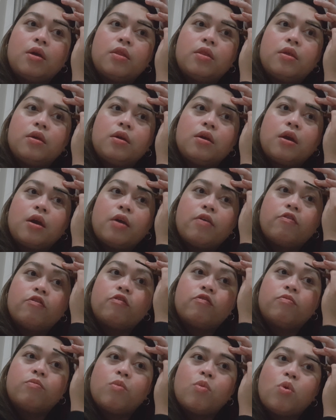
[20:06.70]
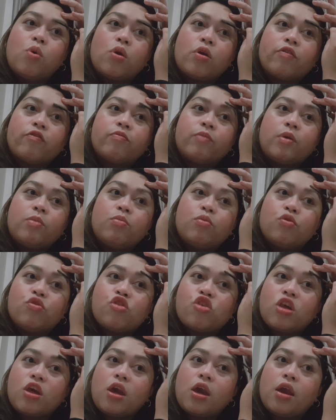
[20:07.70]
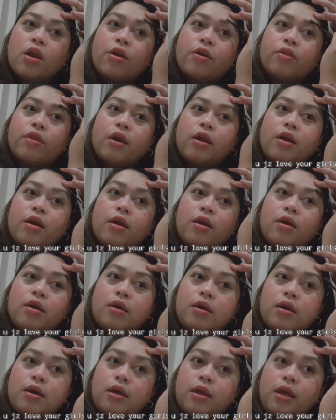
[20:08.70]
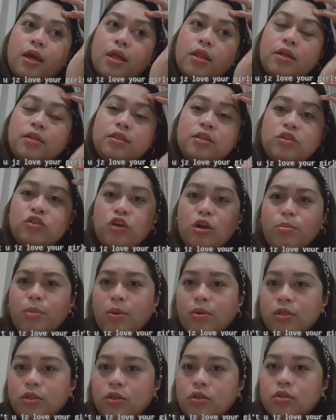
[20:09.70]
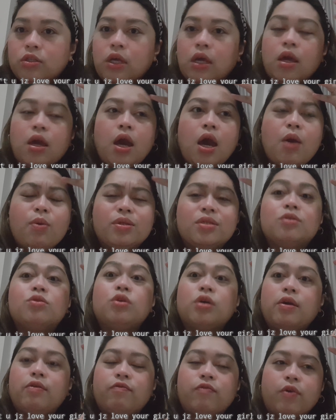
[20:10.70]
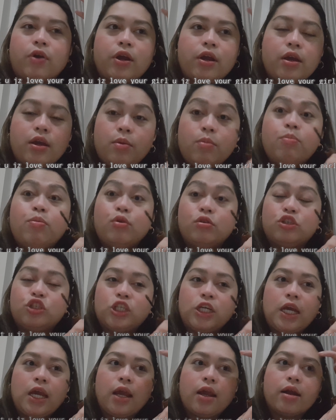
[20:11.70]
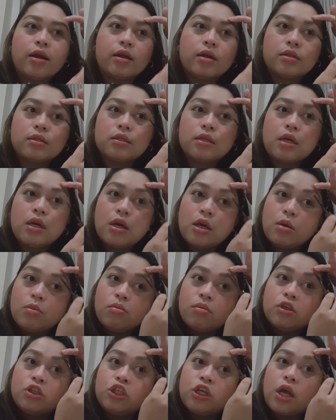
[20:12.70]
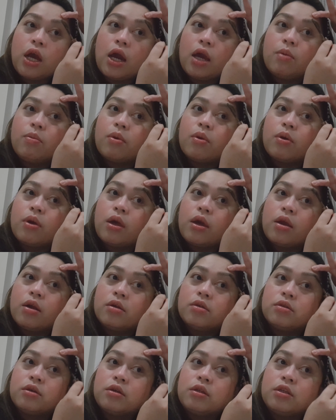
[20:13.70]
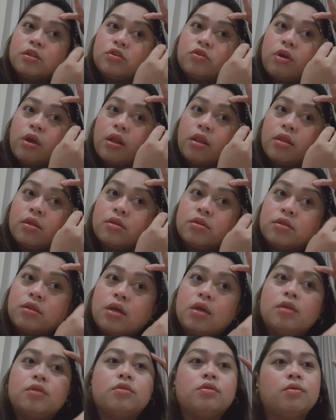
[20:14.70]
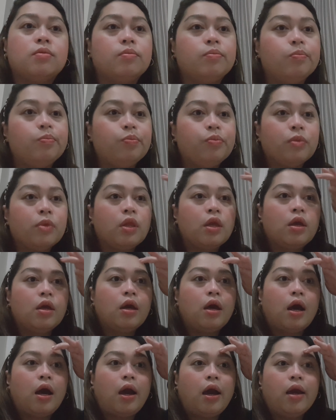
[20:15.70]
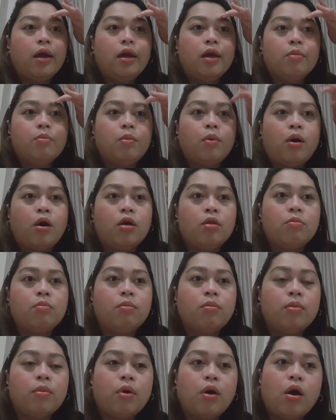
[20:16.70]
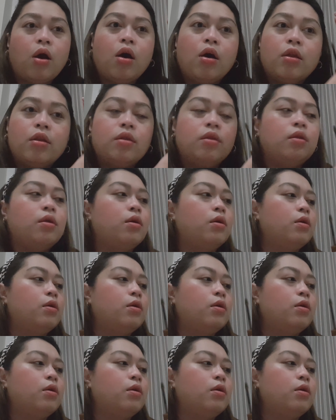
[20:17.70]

think I have more of my bushy hair there. Yeah, that's the term I was using. I was looking for bushy hairs. Bushy eyebrow hairs are the trend these days. I am on I'm